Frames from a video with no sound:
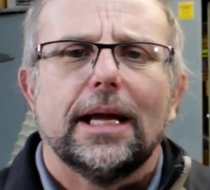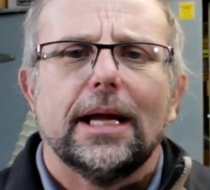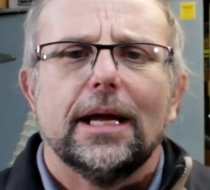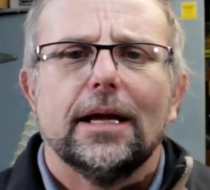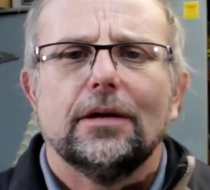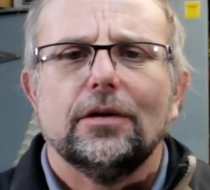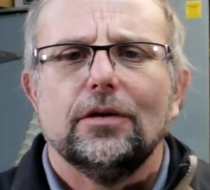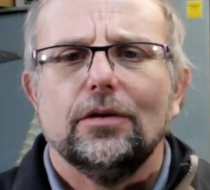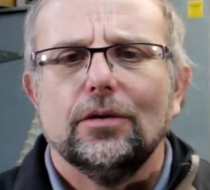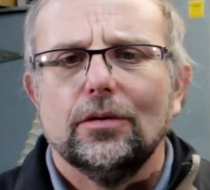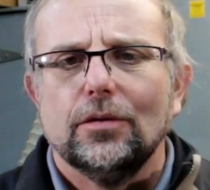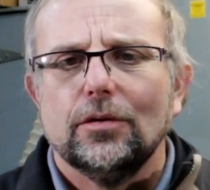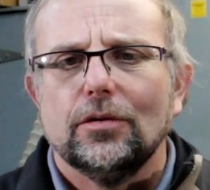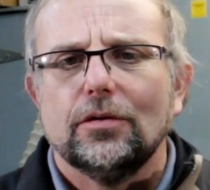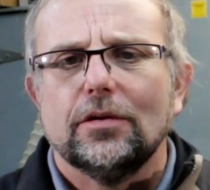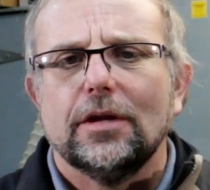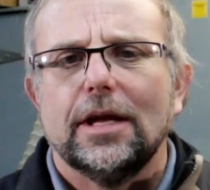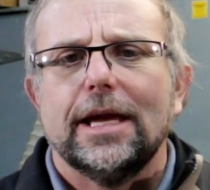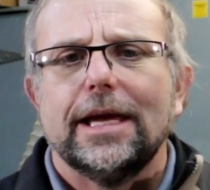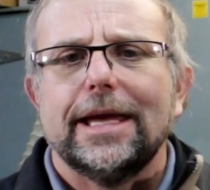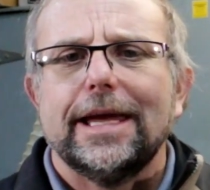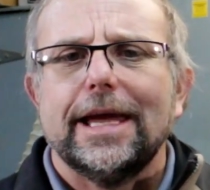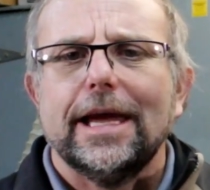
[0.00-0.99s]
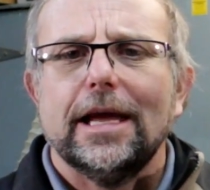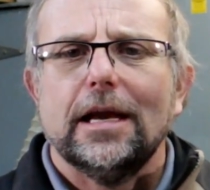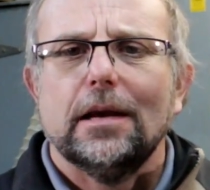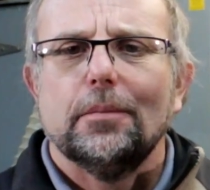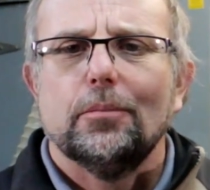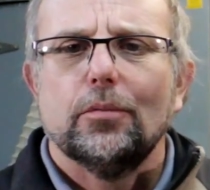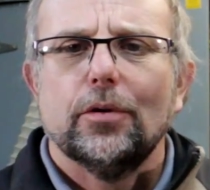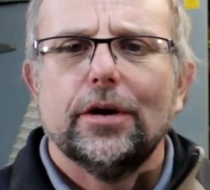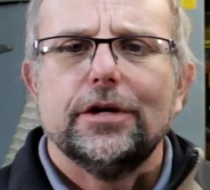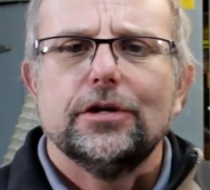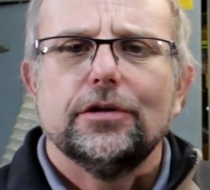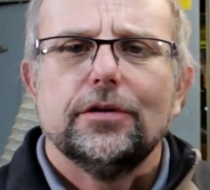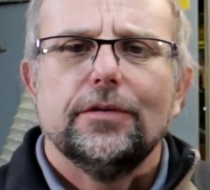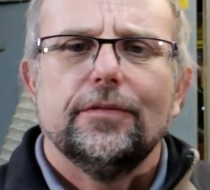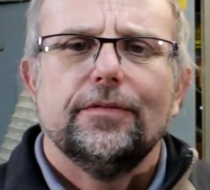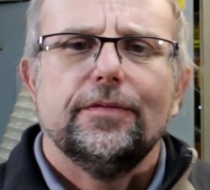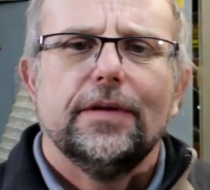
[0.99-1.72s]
how to use that calibration